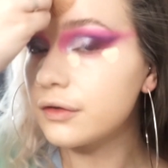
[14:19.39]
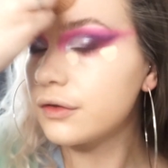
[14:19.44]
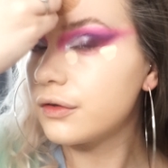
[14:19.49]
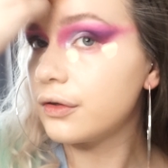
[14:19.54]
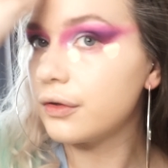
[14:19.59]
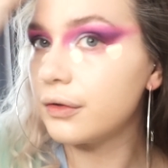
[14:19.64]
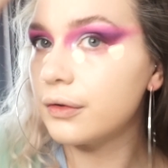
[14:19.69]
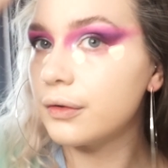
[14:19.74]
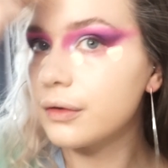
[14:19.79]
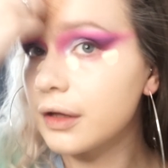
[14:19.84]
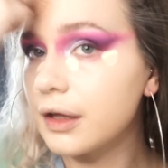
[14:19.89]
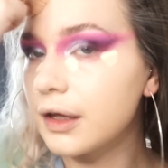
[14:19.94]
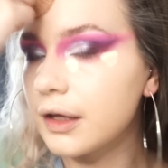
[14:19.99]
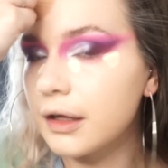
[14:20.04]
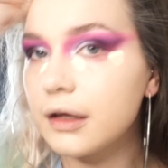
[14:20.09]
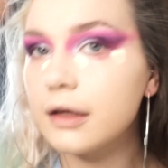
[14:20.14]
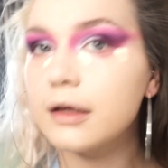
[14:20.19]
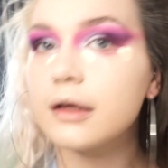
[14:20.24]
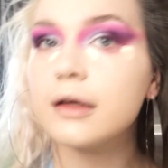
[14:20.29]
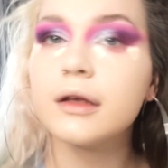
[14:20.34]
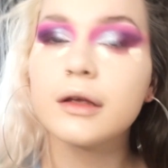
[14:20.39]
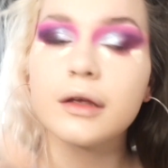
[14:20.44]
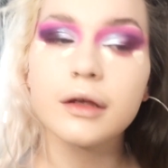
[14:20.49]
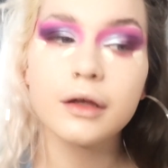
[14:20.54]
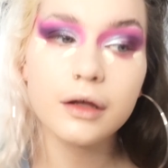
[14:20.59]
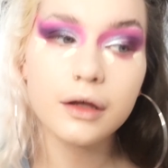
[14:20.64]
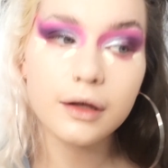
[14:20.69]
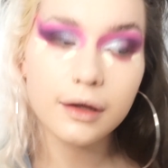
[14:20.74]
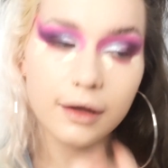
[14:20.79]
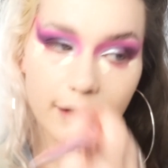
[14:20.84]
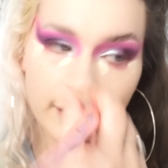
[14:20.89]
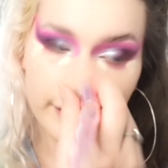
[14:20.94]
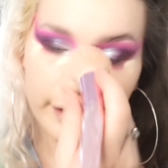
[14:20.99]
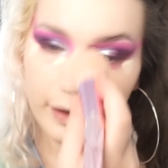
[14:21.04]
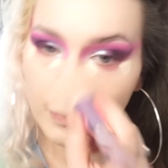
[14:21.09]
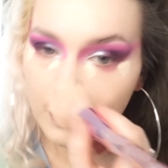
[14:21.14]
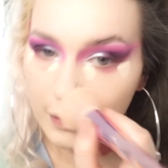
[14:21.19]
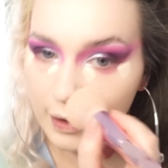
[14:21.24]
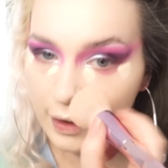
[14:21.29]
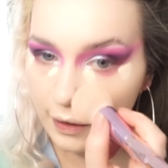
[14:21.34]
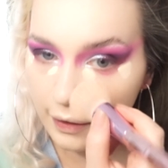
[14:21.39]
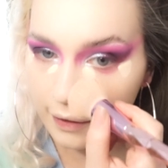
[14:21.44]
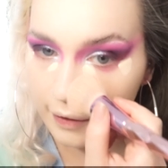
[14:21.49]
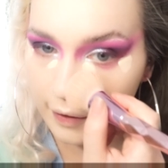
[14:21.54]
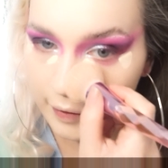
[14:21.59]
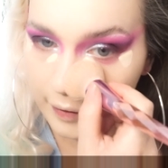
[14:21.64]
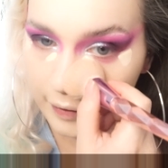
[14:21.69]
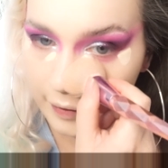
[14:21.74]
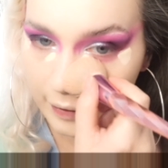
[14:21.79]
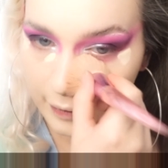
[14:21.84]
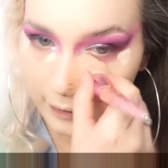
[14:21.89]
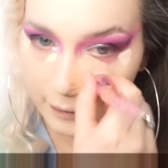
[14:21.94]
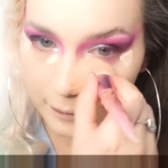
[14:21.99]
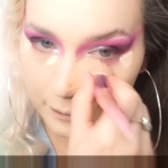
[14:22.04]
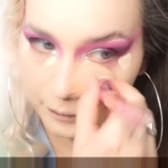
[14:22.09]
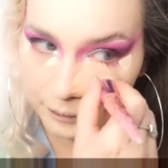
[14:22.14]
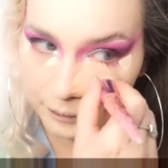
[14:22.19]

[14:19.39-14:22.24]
too light, it can be hard to